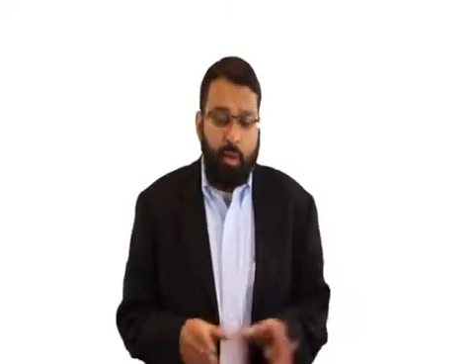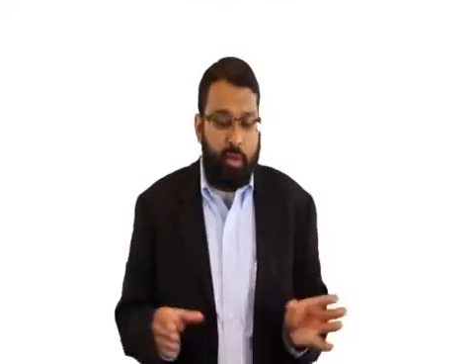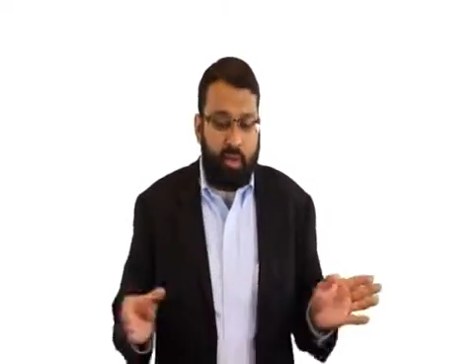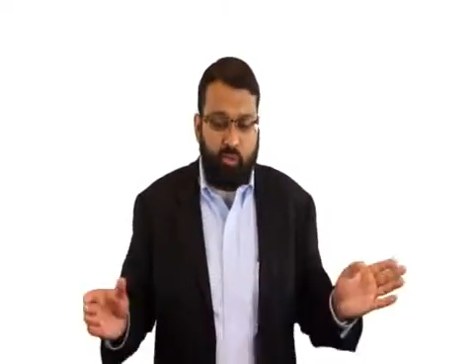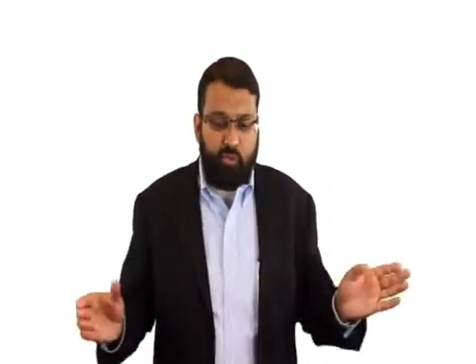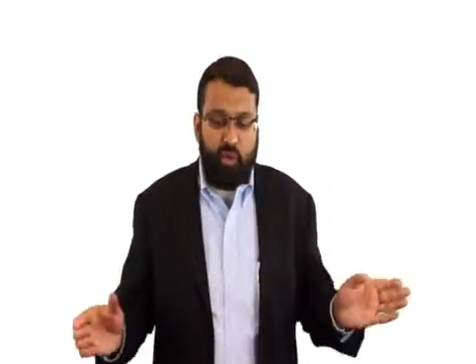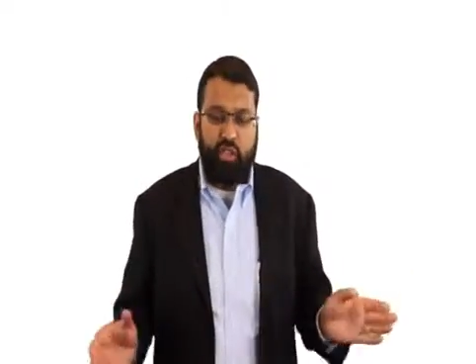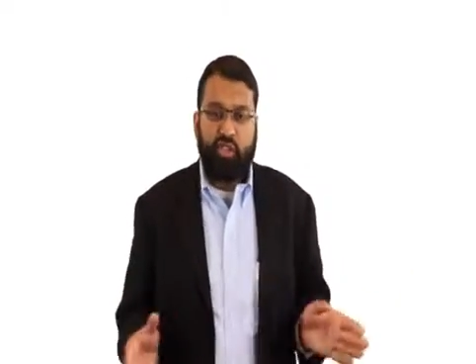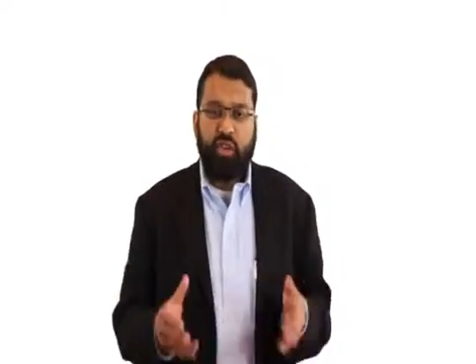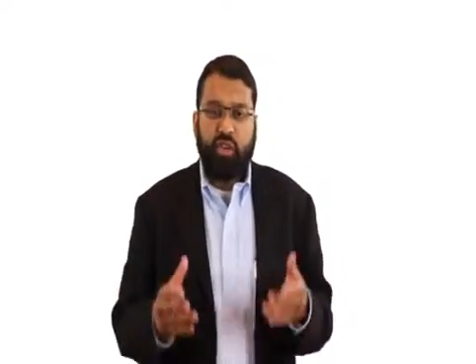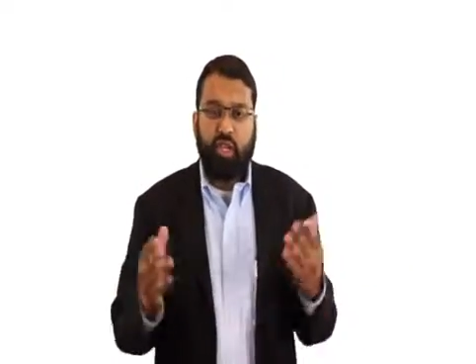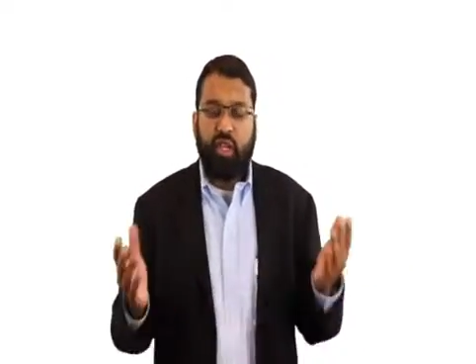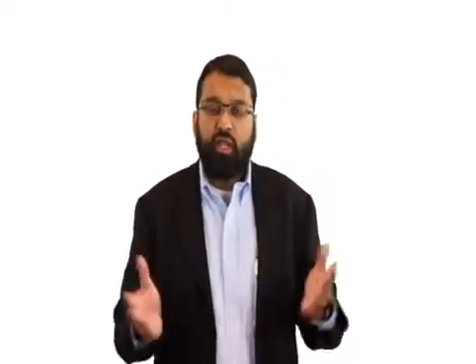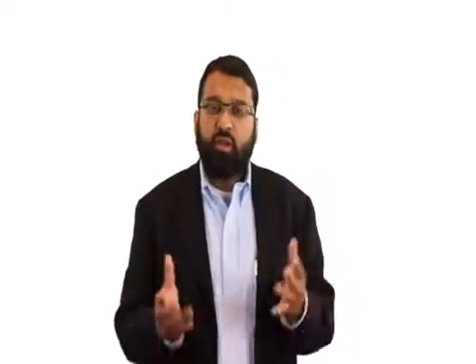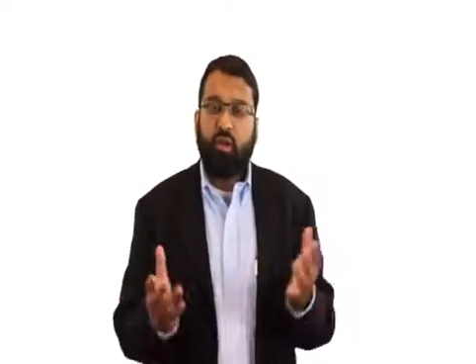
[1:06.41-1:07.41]
But if we
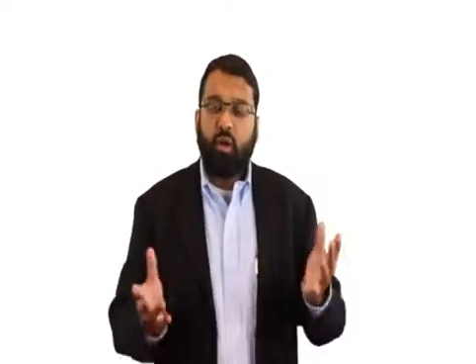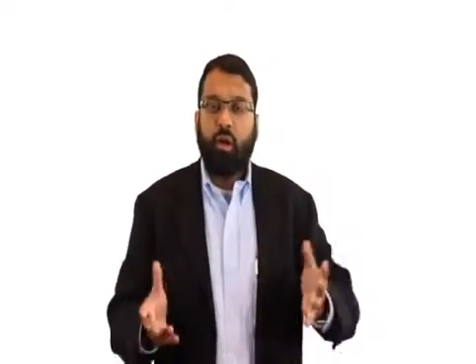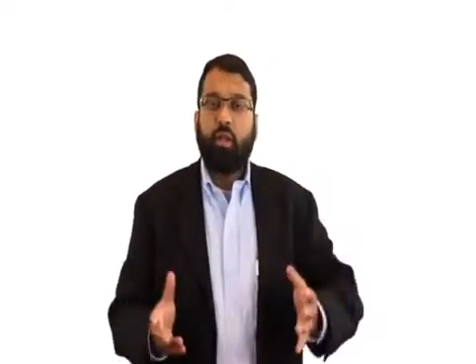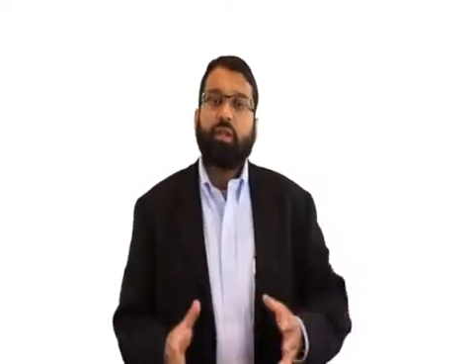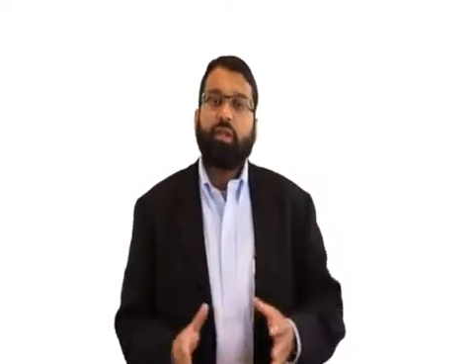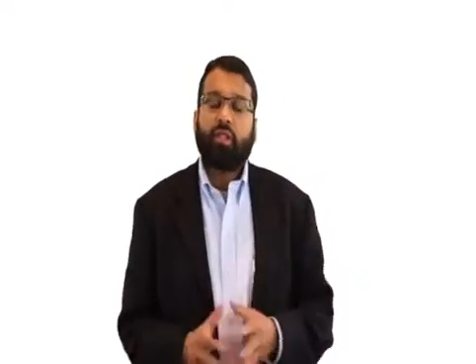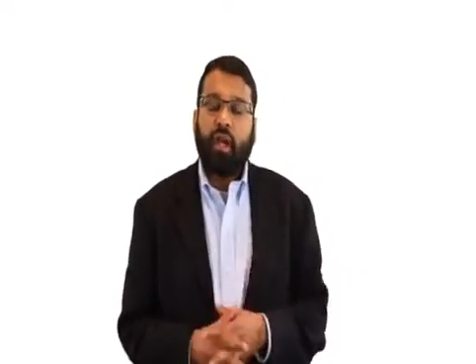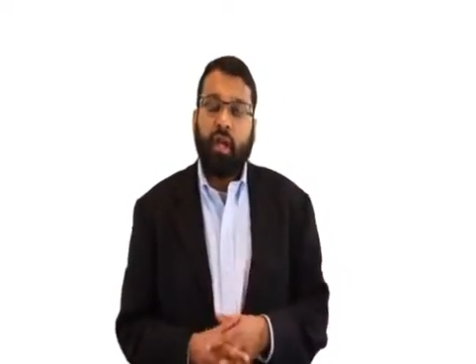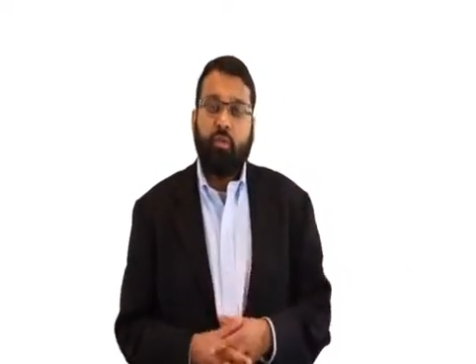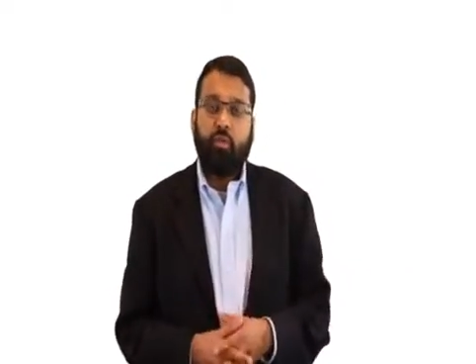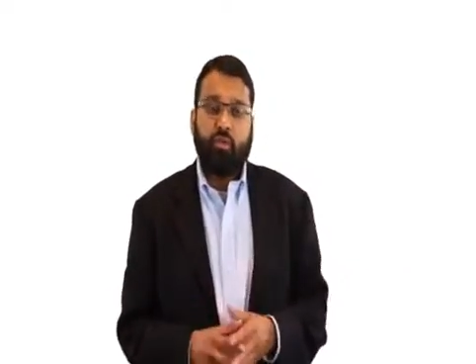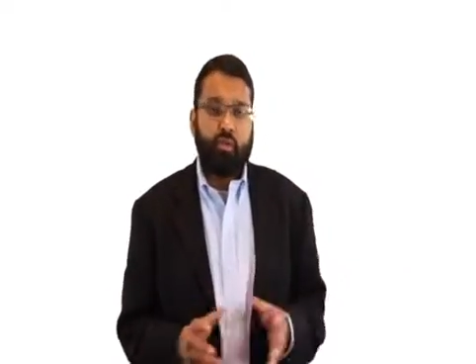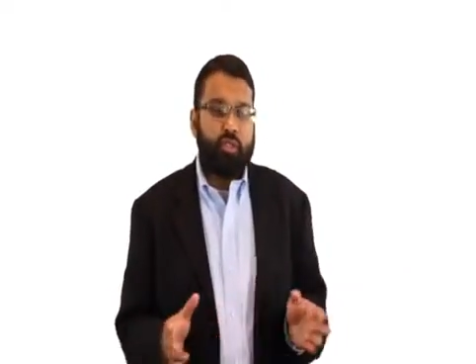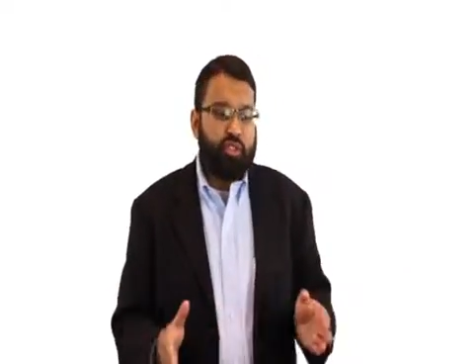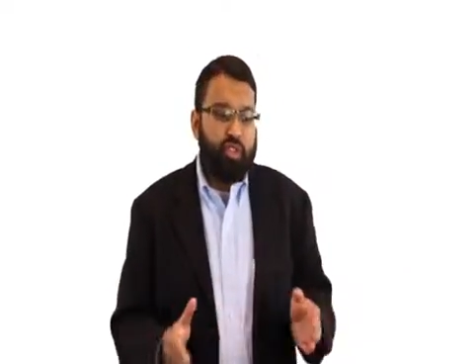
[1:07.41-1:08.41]
start eating all the time,
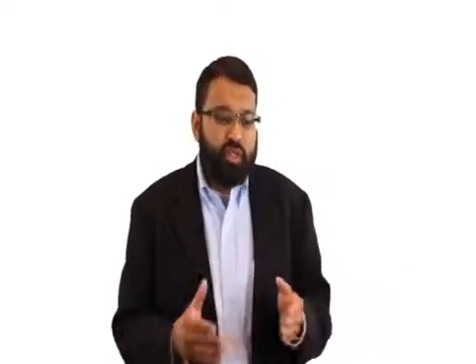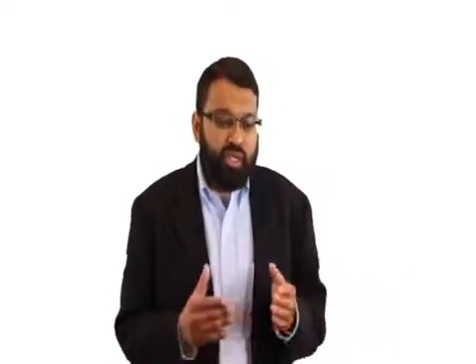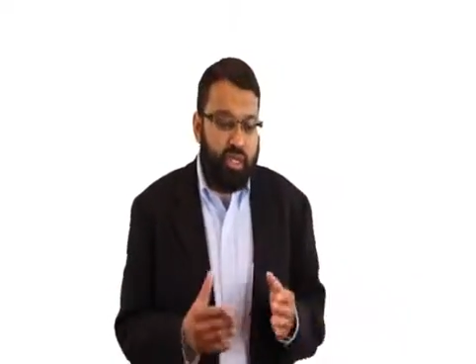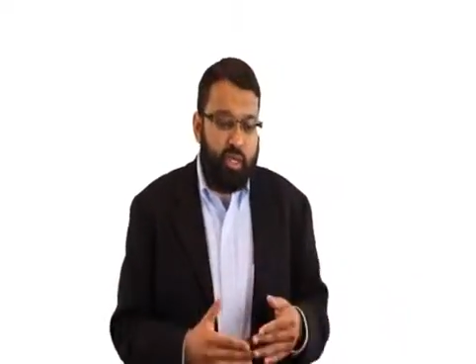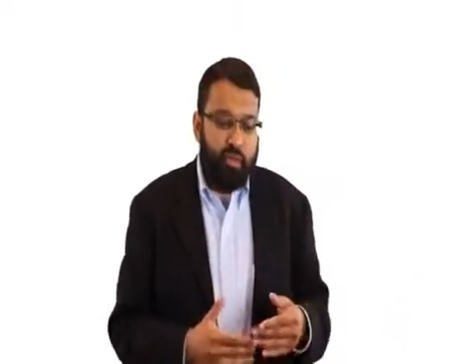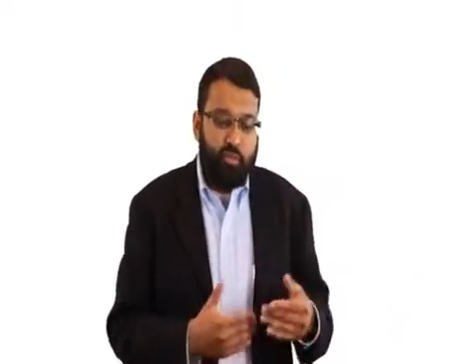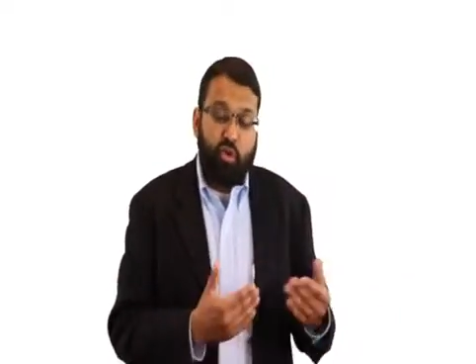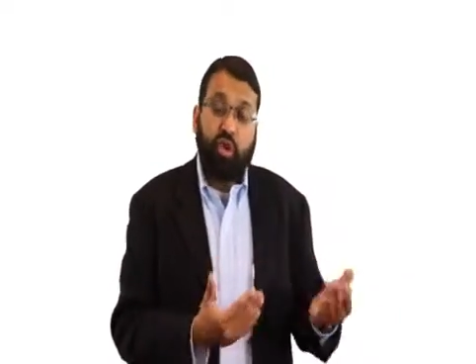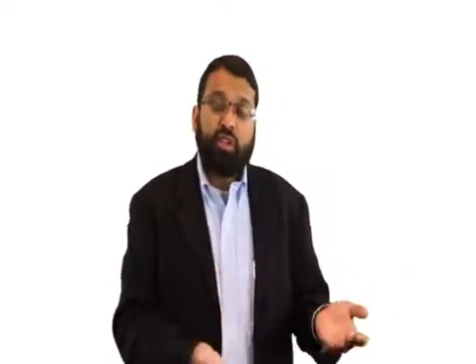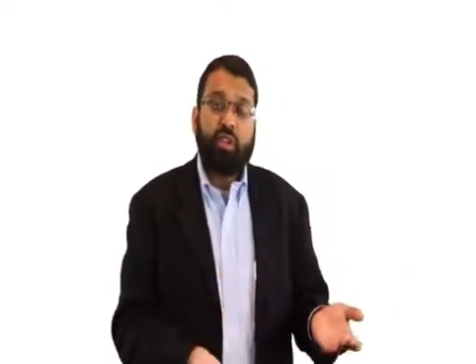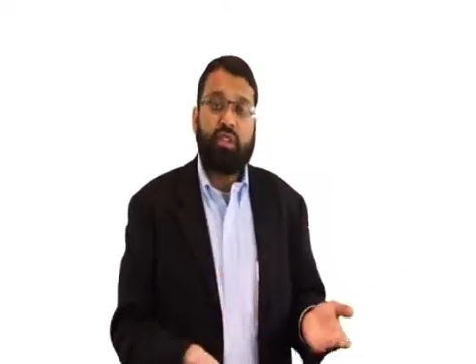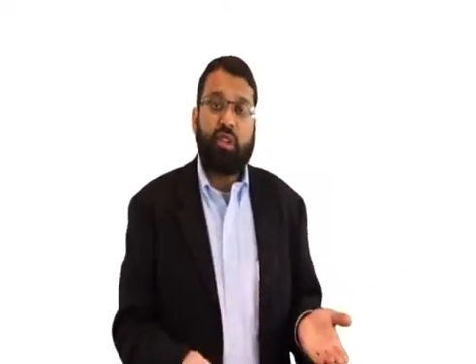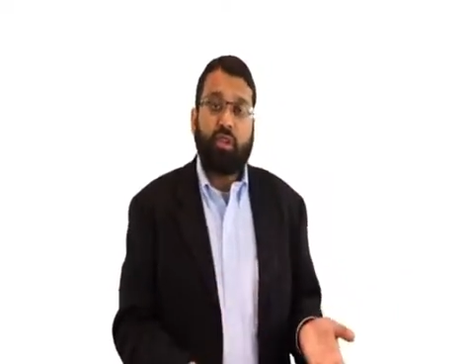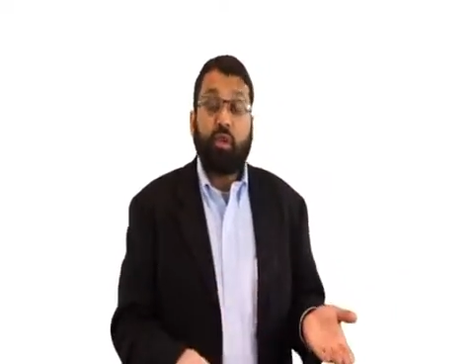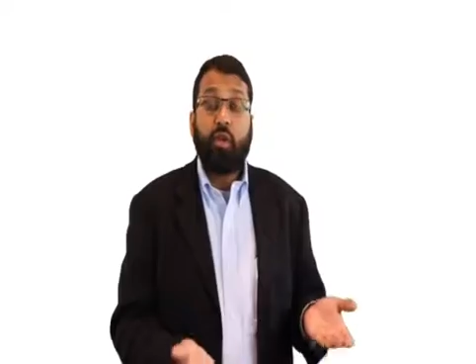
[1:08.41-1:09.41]
or if we start eating
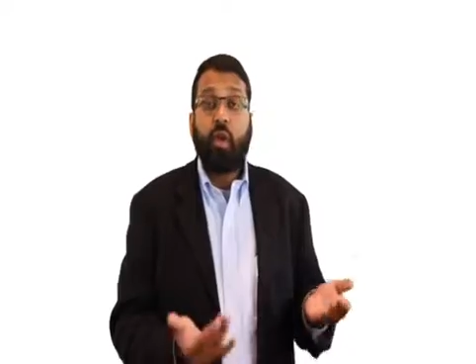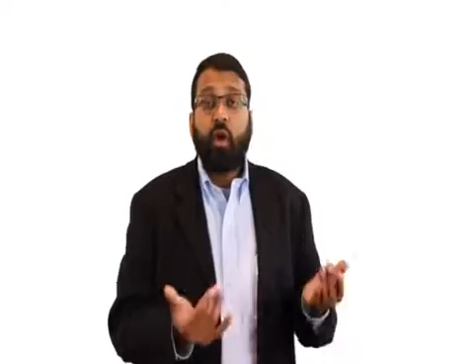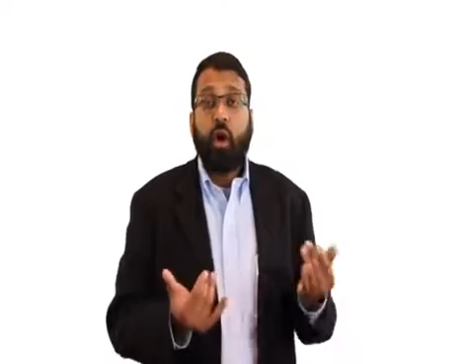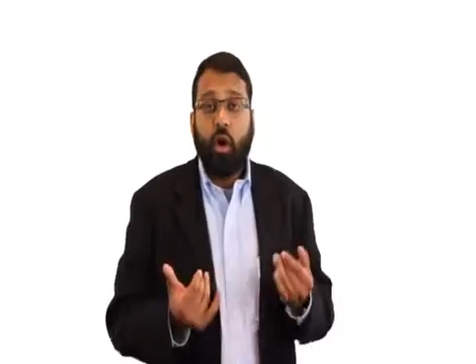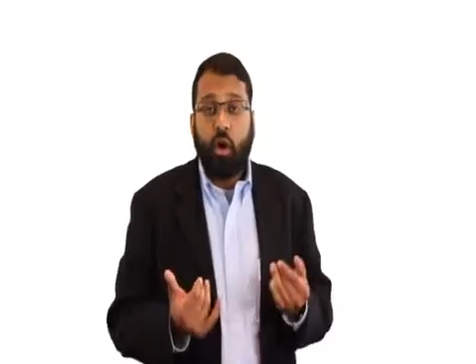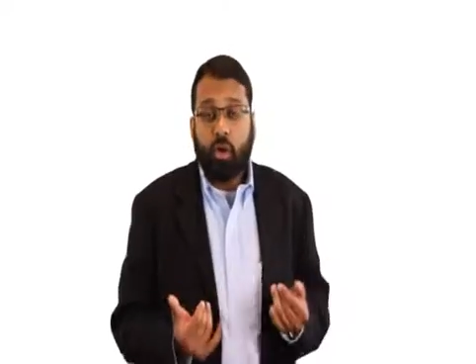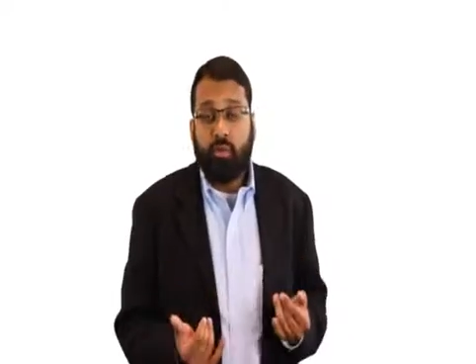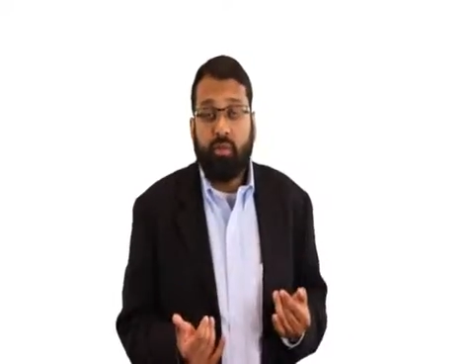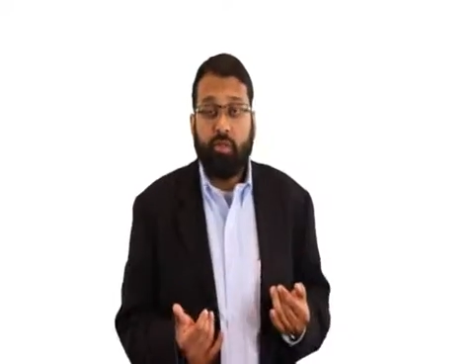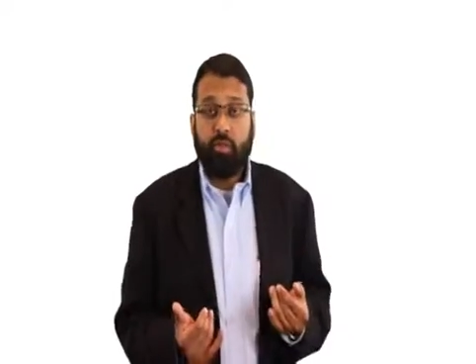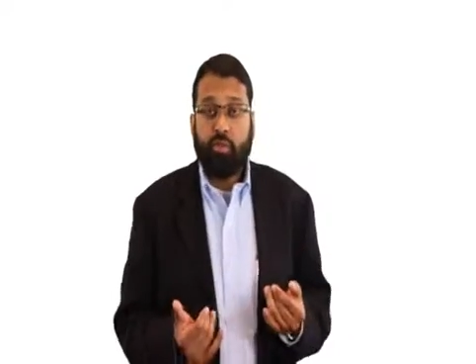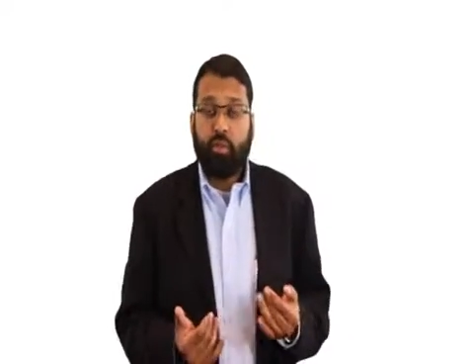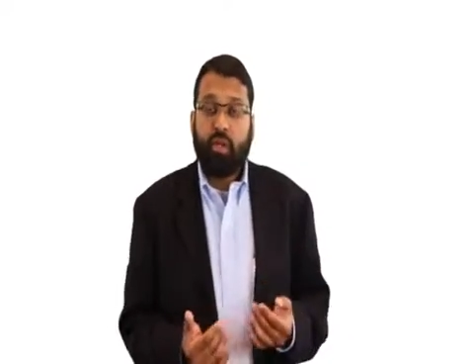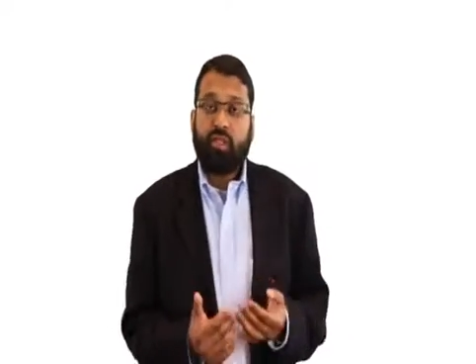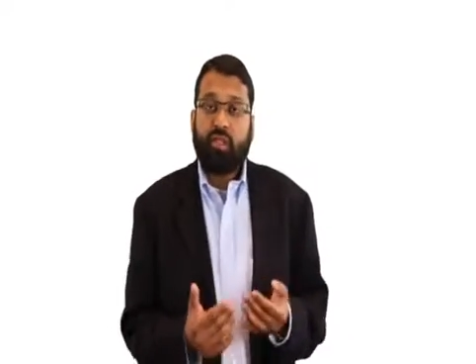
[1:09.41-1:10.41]
products that are harmful
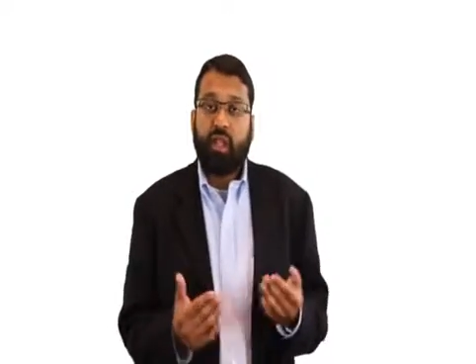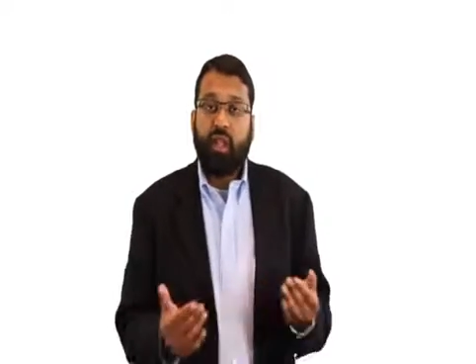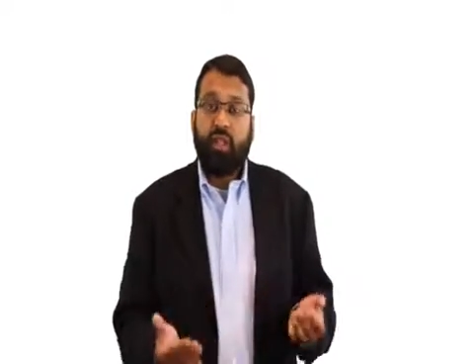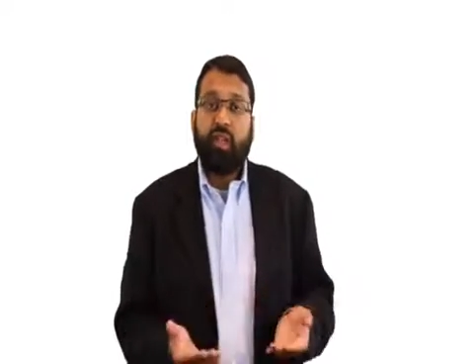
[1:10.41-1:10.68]
to us,